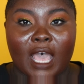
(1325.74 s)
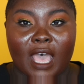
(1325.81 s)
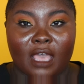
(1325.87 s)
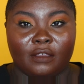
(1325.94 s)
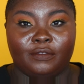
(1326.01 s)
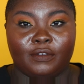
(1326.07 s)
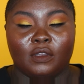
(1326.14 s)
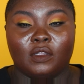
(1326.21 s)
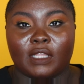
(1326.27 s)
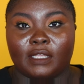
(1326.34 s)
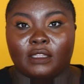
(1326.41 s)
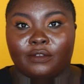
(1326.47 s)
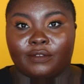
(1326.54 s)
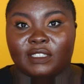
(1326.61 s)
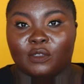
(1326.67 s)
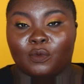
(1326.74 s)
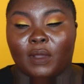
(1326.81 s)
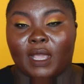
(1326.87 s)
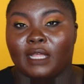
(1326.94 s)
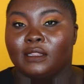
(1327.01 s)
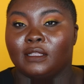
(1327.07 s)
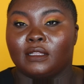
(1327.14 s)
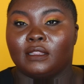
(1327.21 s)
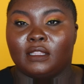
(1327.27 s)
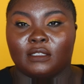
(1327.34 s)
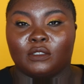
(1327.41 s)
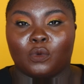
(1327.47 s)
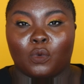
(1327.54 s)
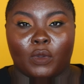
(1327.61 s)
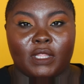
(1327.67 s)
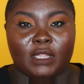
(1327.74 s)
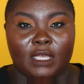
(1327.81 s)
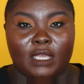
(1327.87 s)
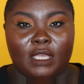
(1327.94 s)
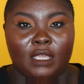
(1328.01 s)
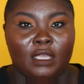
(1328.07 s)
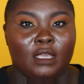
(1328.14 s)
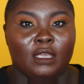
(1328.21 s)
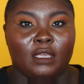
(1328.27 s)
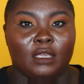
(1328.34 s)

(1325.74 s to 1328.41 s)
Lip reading: I feel like the reason why I look this oily